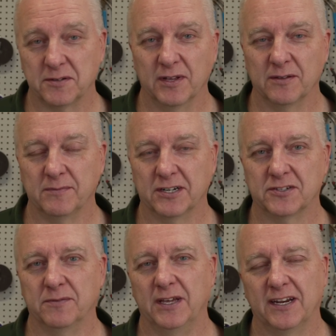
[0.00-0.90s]
millimeters
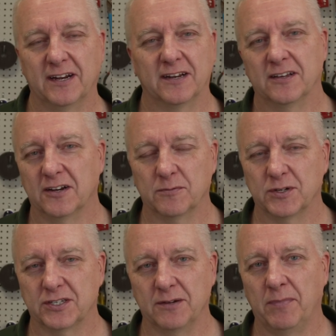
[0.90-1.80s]
a minute at
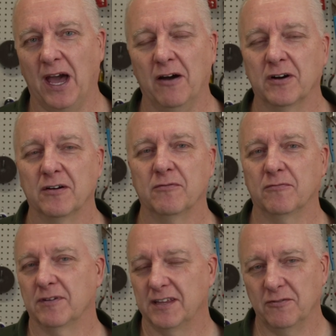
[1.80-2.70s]
100% power,
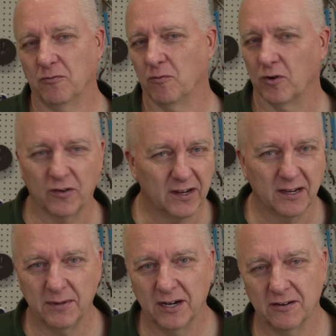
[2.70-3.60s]
without worrying
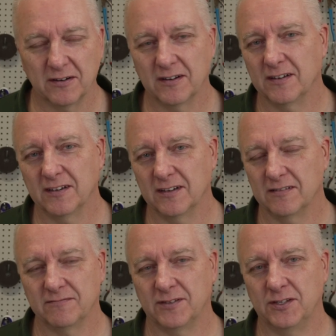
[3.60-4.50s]
about
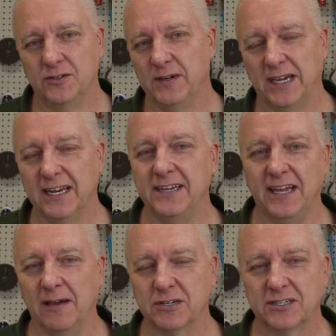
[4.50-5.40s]
doing any
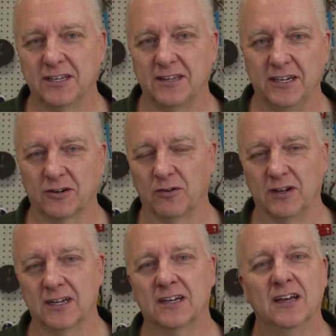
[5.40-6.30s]
damage to the
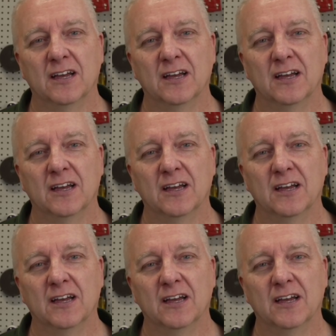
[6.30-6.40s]
acrylic.